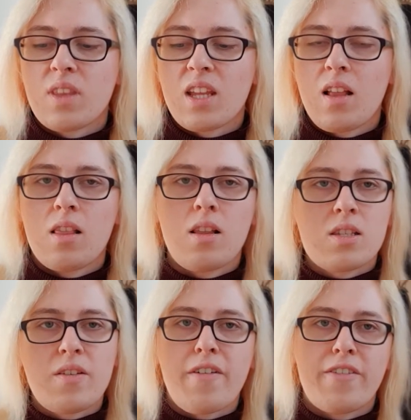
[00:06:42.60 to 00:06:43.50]
lots of
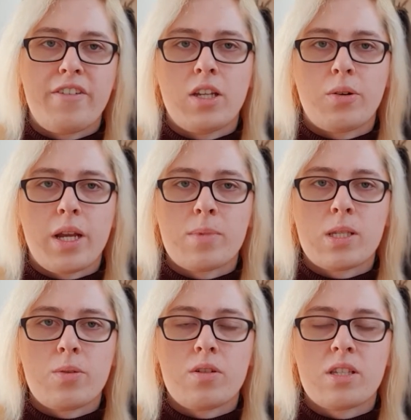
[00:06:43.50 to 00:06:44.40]
other video game
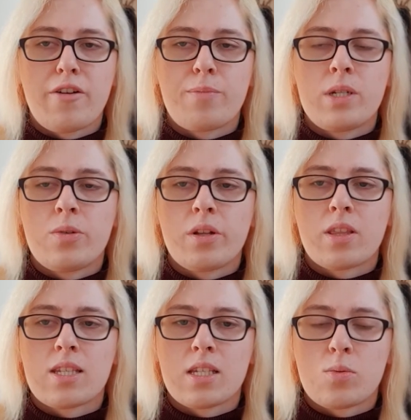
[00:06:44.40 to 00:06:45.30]
studios have been doing this
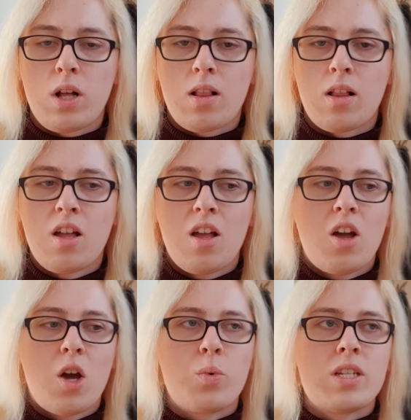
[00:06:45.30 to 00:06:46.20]
as well.
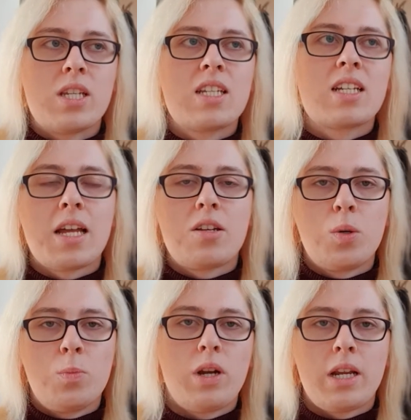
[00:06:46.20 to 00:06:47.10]
We did get Tomb
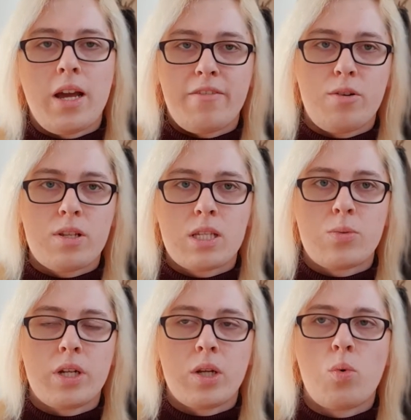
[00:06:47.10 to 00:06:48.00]
Raider
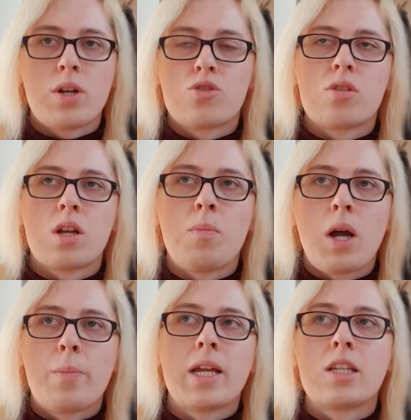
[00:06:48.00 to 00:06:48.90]
Anniversary, which in my
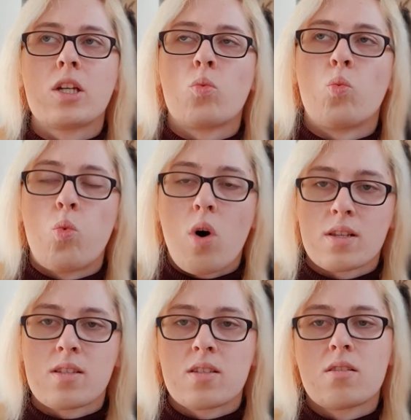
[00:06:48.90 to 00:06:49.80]
opinion
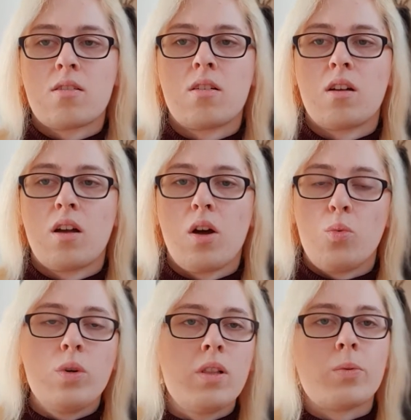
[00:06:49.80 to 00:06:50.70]
was a
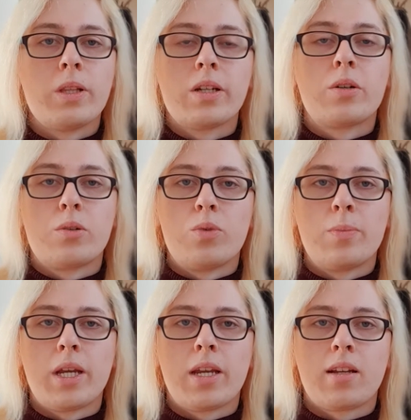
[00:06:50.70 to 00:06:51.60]
really, really good
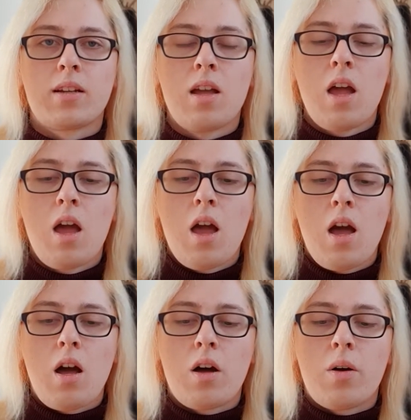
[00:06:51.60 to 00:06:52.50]
remake.
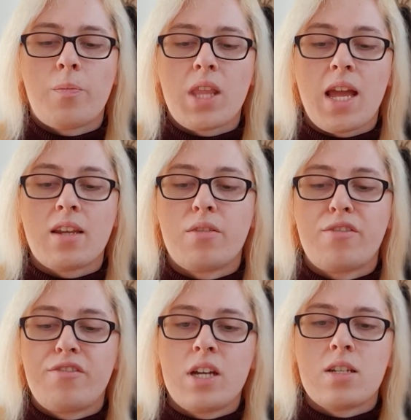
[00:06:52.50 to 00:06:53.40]
And it
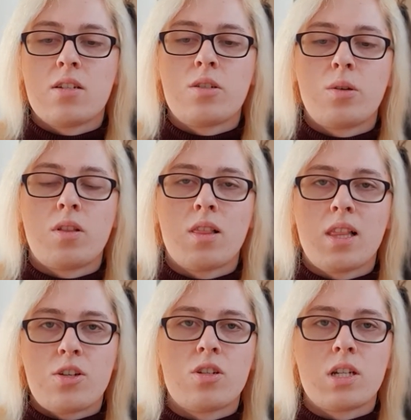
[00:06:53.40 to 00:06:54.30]
fit into the
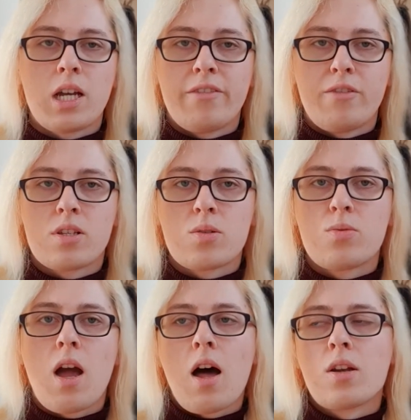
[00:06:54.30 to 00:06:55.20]
Legend Anniversary
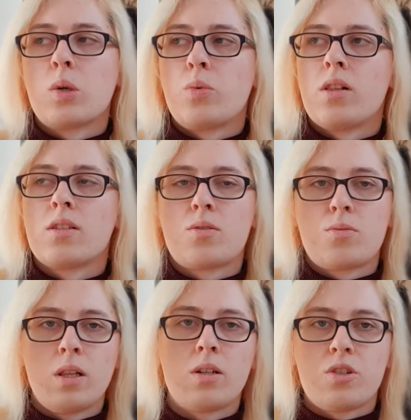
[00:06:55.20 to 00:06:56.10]
Underworld
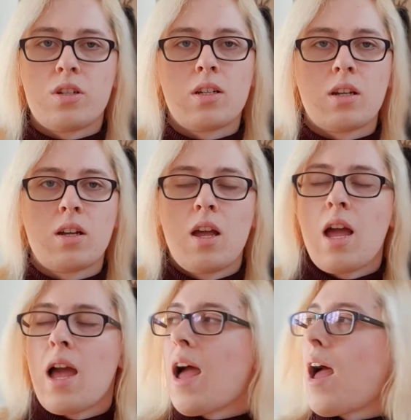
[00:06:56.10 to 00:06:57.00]
trilogy.
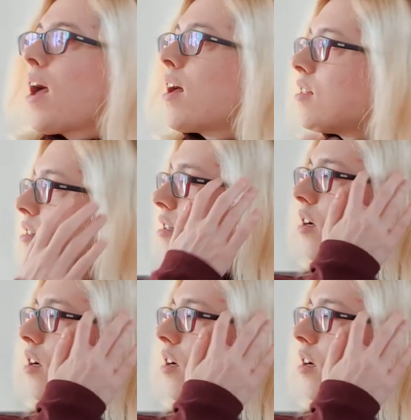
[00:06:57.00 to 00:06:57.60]
And